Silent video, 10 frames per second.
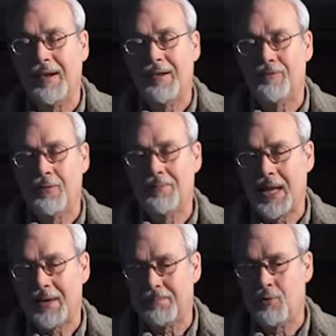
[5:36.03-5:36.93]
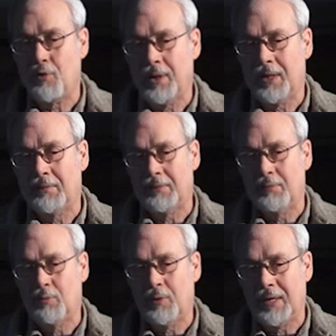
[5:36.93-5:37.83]
from that point,
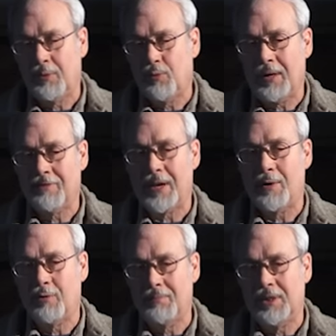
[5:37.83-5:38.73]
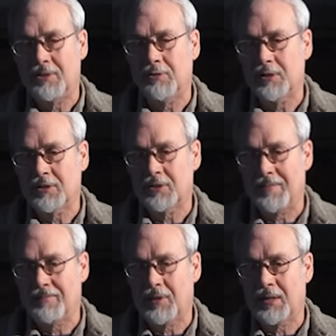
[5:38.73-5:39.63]
whenever I would be doing
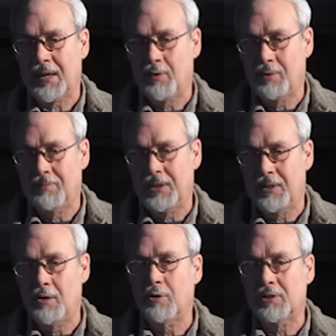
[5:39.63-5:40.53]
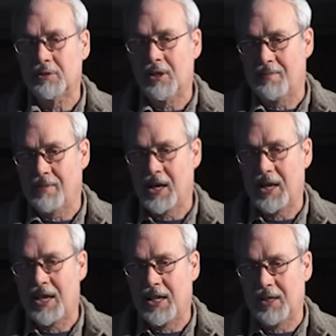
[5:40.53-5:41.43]
something, I would be noticing my
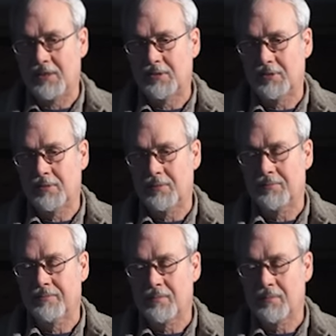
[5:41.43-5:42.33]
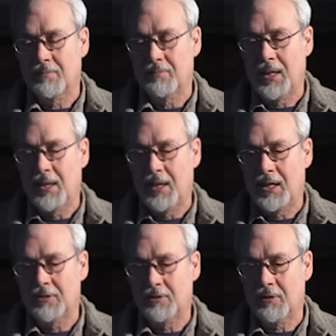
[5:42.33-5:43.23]
hands.
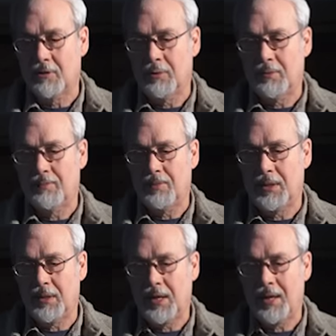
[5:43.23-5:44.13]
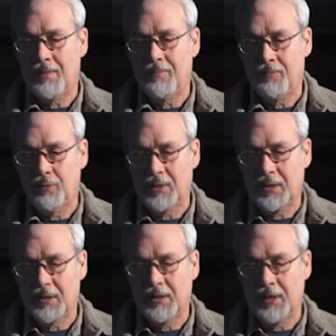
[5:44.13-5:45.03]
And so it became really
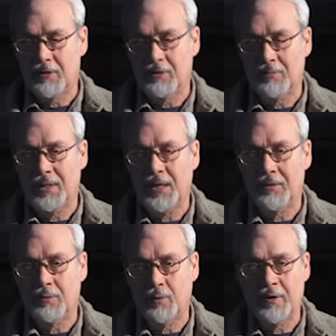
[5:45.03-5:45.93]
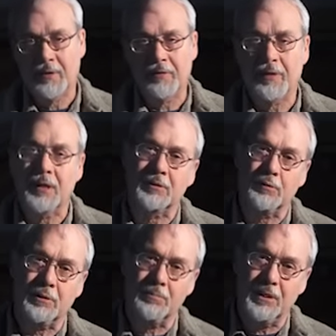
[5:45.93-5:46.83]
clear to me that one of the things that
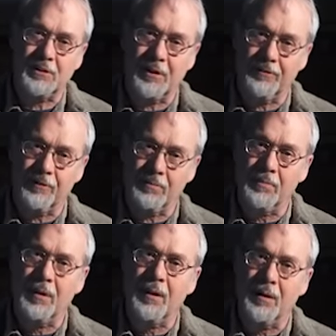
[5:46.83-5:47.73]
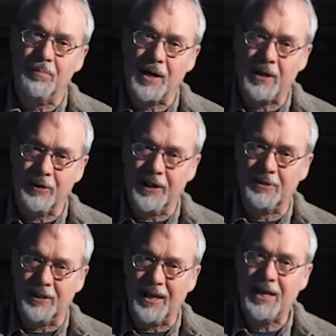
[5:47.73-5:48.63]
was missing from modern
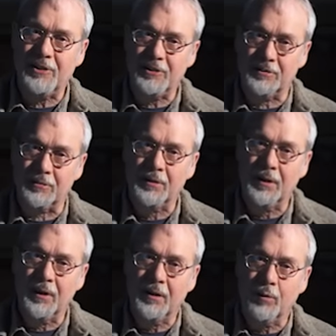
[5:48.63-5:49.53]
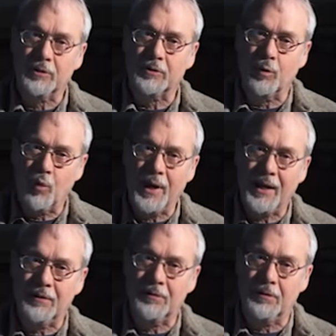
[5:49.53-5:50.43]
education was a
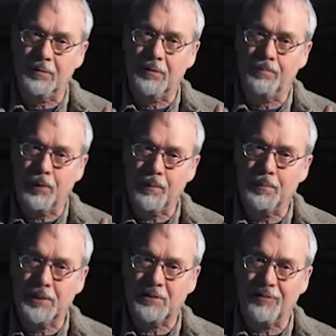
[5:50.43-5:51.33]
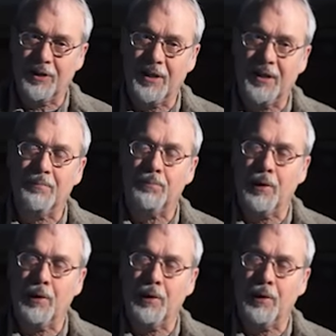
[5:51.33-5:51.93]
way to purposefully